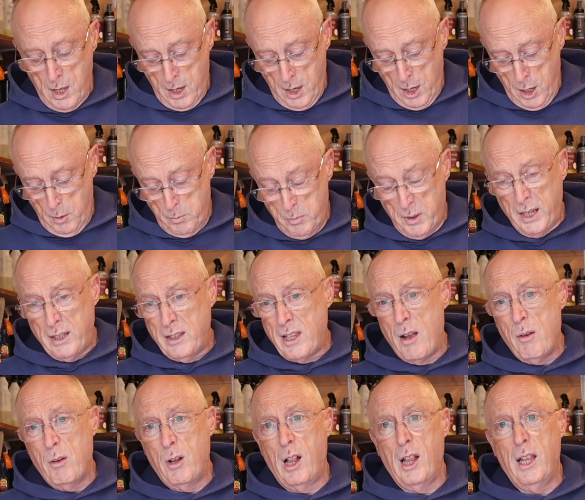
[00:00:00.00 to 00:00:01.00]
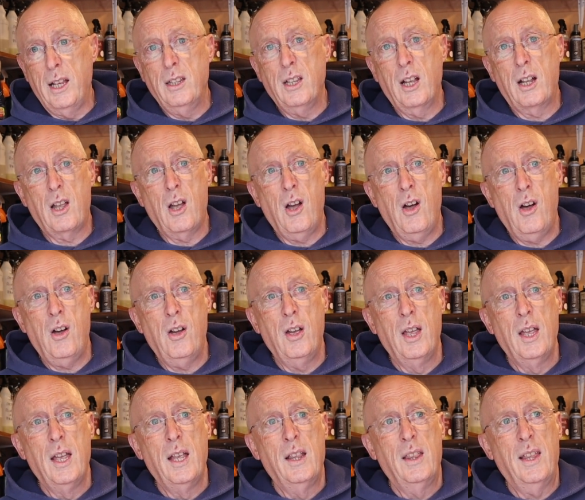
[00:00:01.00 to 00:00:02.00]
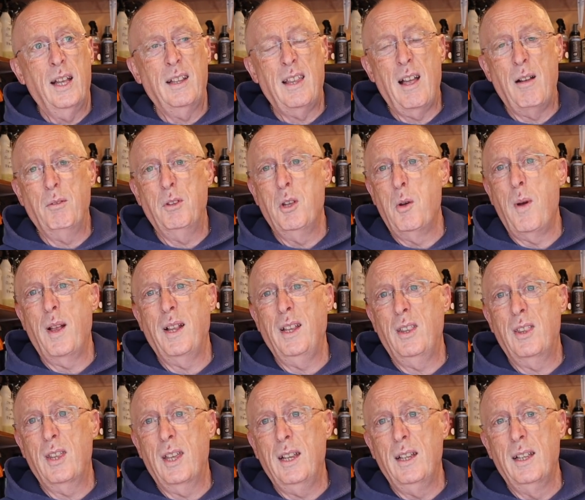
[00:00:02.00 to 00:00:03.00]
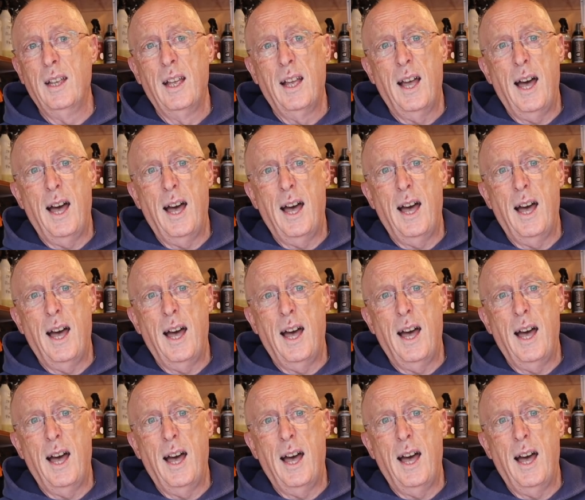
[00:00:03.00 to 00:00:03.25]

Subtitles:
They don't clean the car, they don't do anything